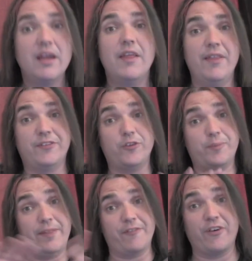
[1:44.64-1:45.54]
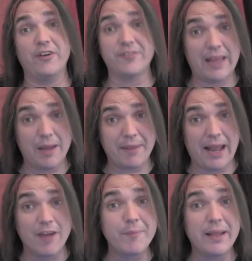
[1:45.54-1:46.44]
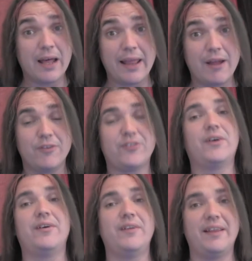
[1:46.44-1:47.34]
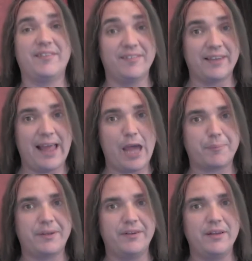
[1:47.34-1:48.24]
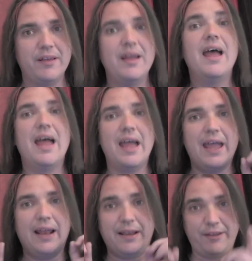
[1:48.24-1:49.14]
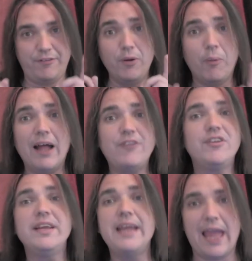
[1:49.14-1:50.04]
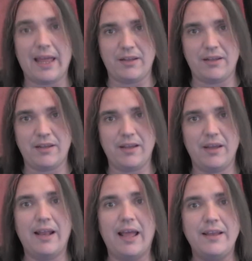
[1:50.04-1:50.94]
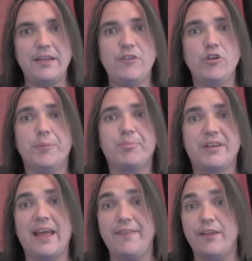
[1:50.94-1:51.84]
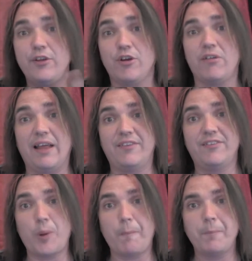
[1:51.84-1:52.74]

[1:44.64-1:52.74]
This has been the first time that I've been on air since it happened, and I need you to watch it again, and I need you to pretend that you're us.